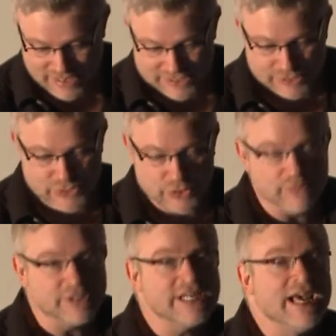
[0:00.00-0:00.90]
So
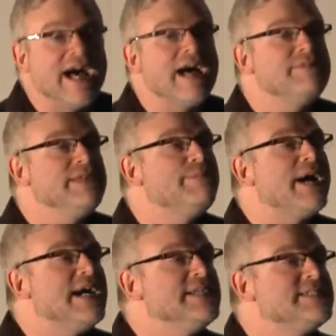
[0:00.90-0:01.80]
tumors have
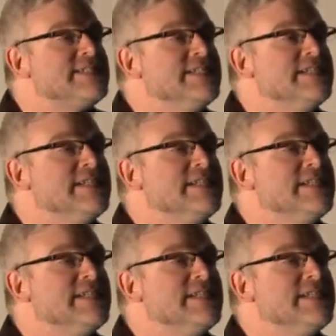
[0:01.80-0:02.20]
devised